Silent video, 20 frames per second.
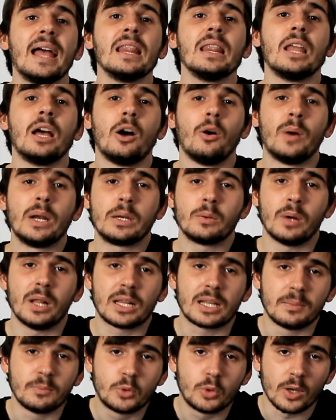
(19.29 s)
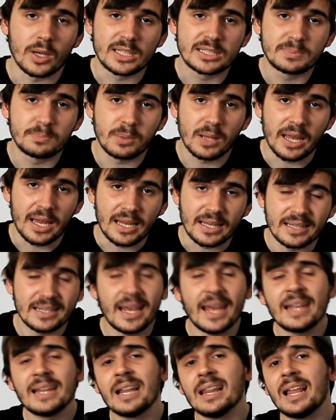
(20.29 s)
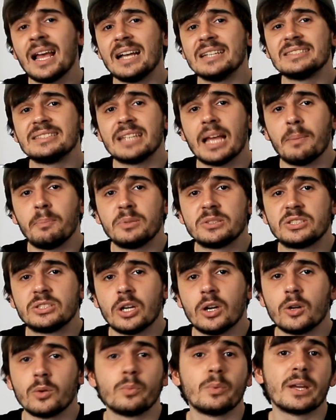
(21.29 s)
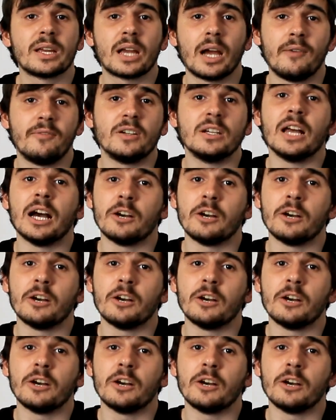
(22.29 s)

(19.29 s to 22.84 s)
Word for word: Hello and welcome to Explained! In the last episode we covered